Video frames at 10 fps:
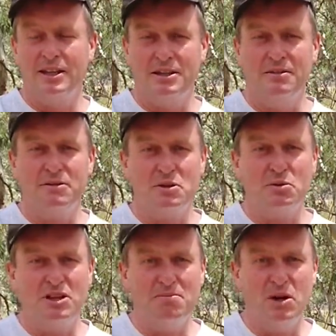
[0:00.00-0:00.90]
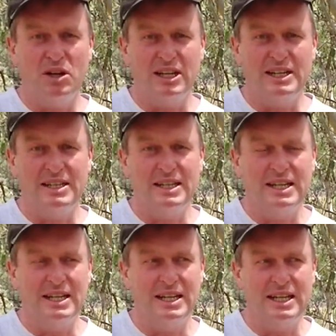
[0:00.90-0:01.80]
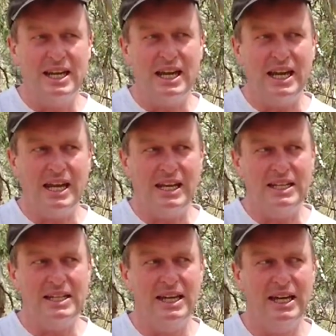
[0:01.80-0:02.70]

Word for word: The difference between your mind and